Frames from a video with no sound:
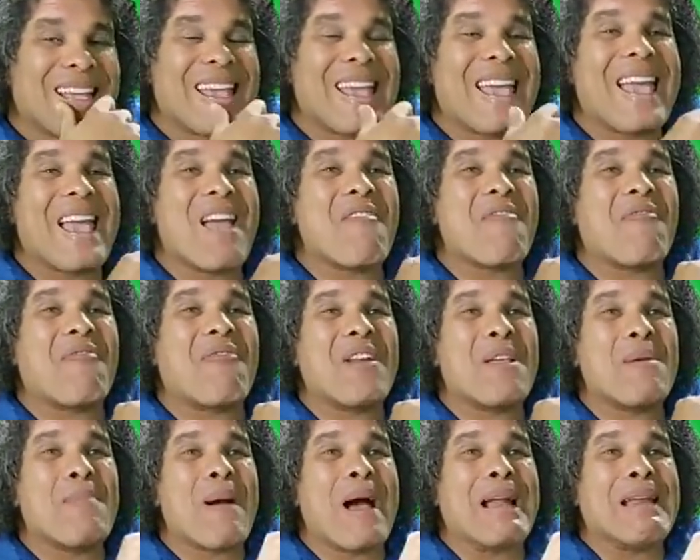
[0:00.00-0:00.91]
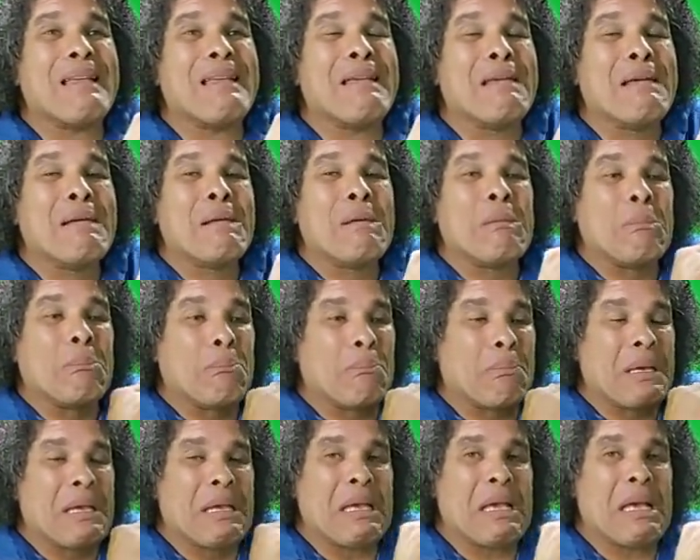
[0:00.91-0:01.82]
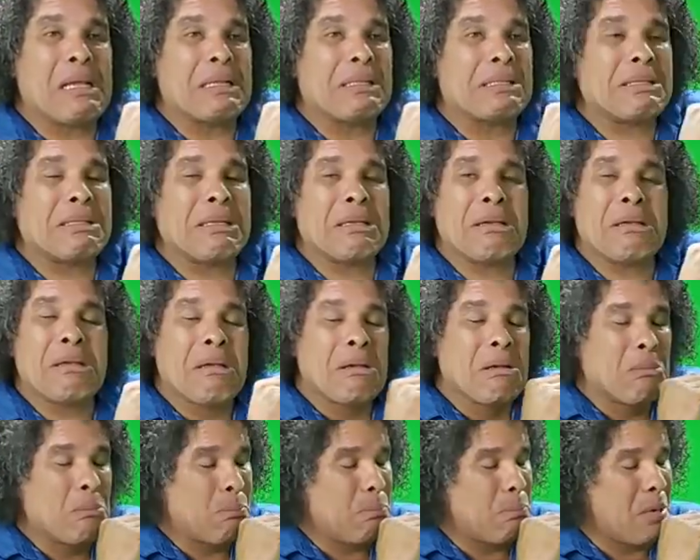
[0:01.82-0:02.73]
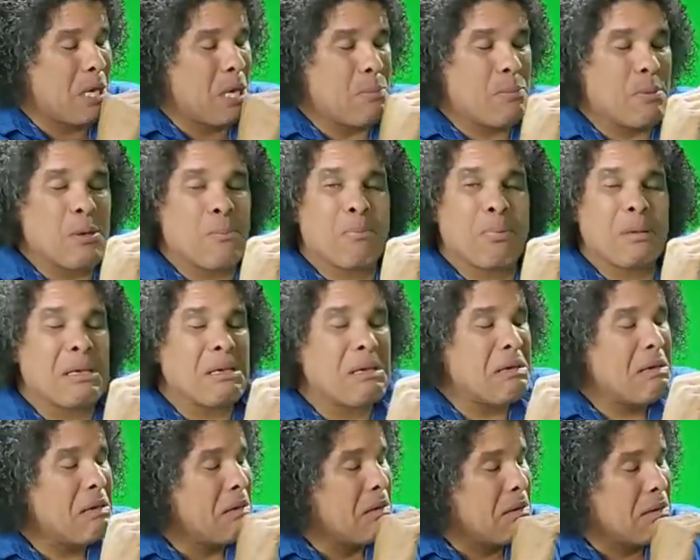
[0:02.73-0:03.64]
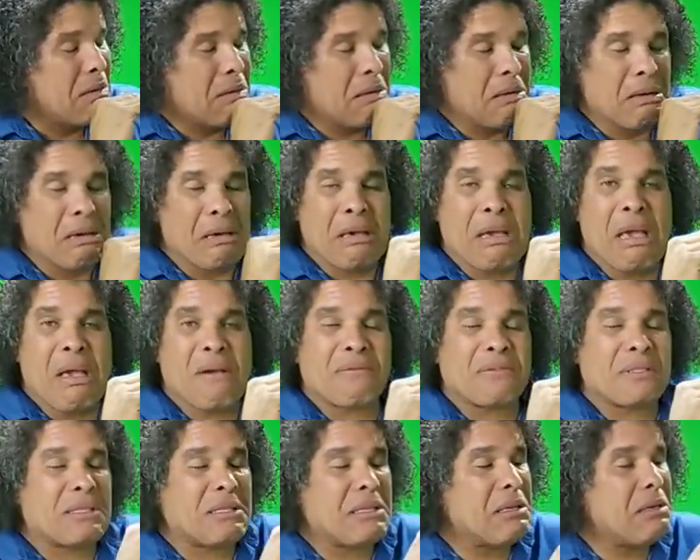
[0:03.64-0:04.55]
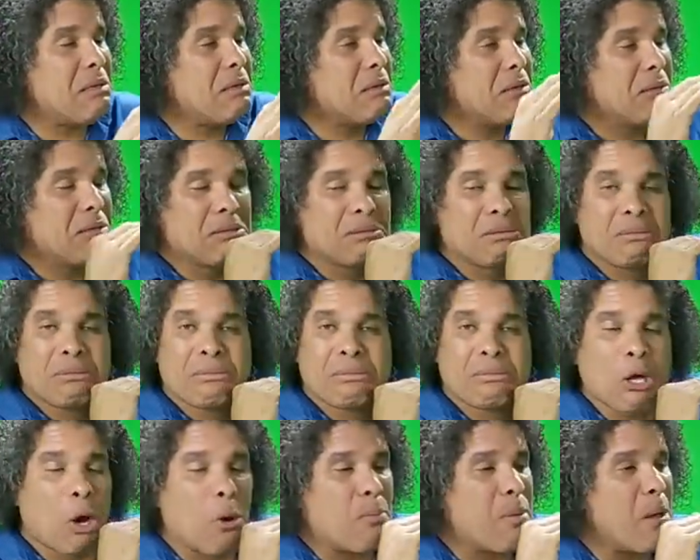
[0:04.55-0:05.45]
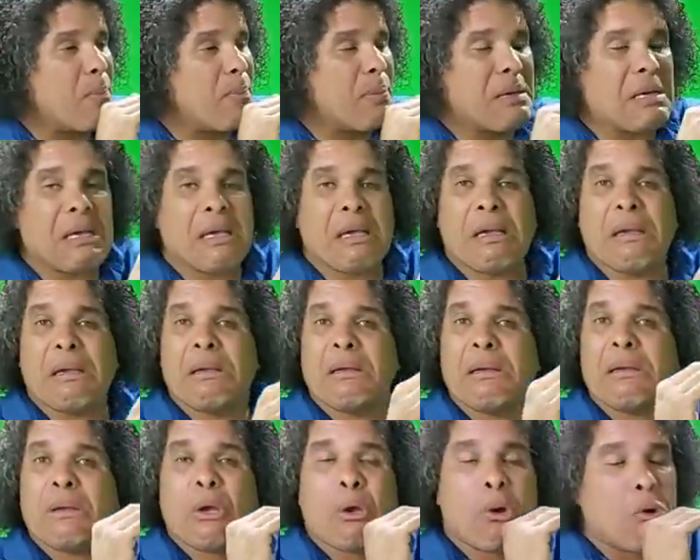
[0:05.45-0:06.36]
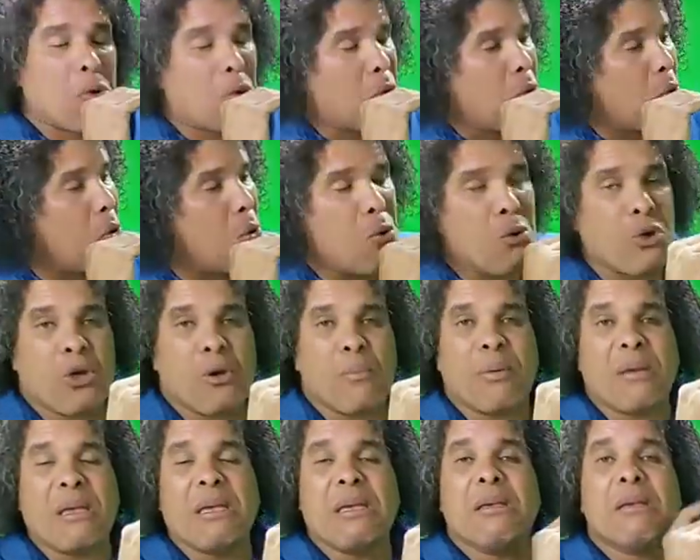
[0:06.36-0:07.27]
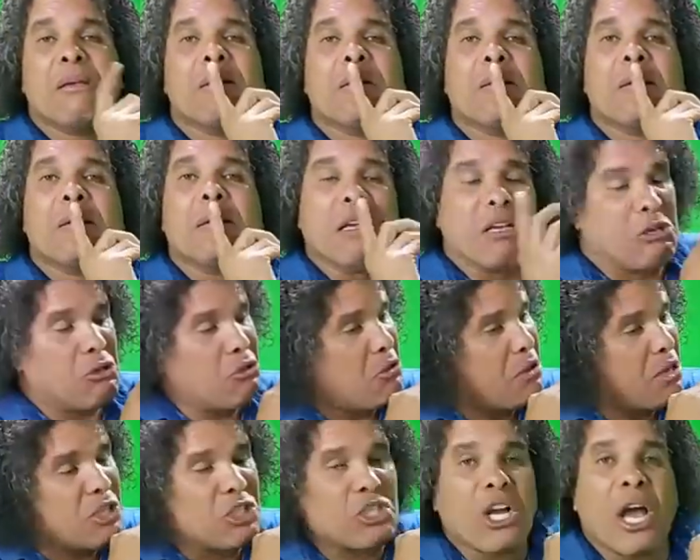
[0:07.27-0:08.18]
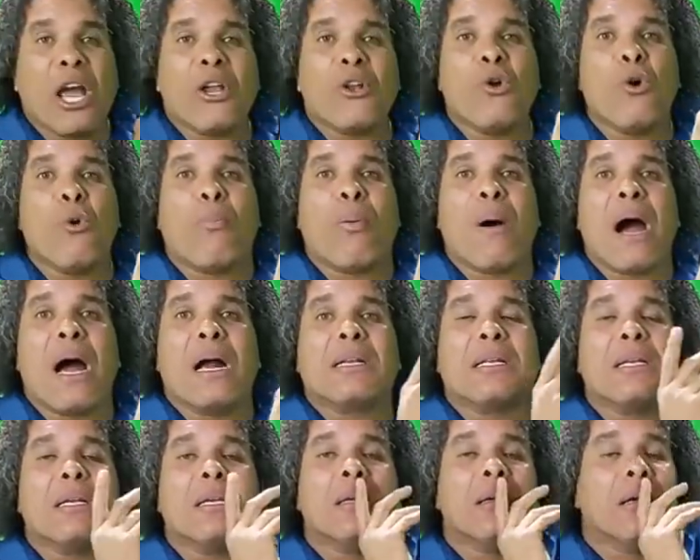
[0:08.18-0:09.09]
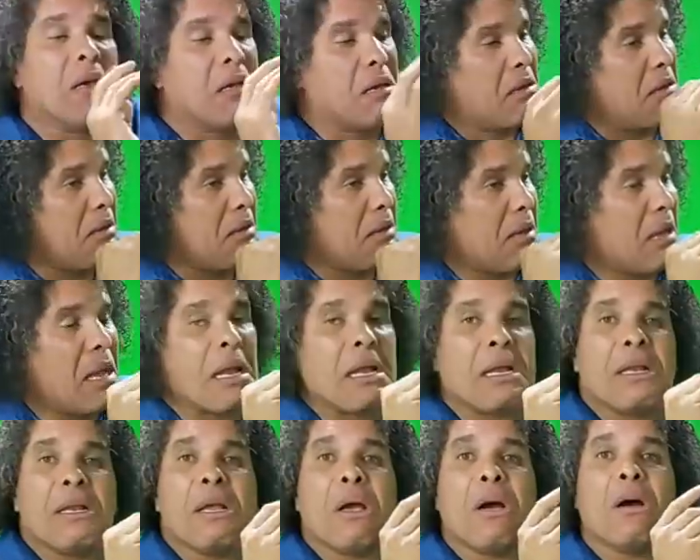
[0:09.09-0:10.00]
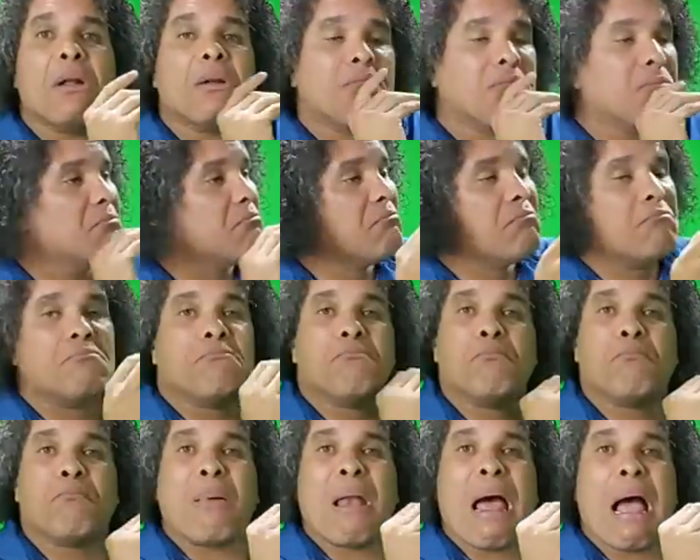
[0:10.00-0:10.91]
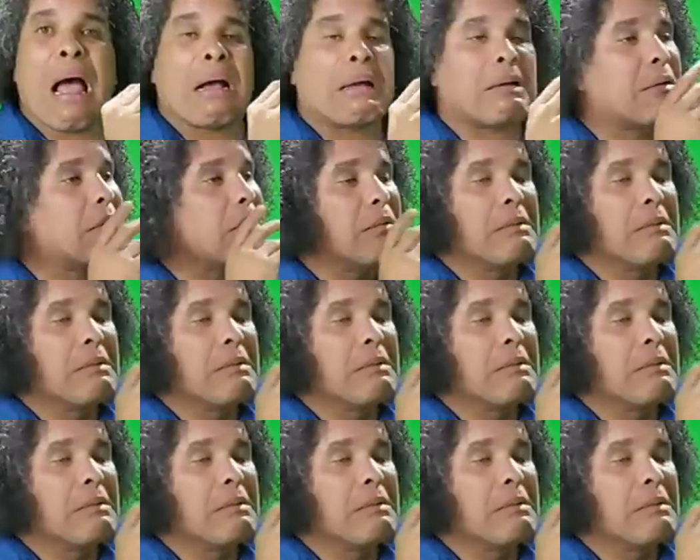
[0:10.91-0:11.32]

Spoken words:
Everybody, PNC, PPP, AFC, WPA, who you be, you ain't join no party, Indian, Black,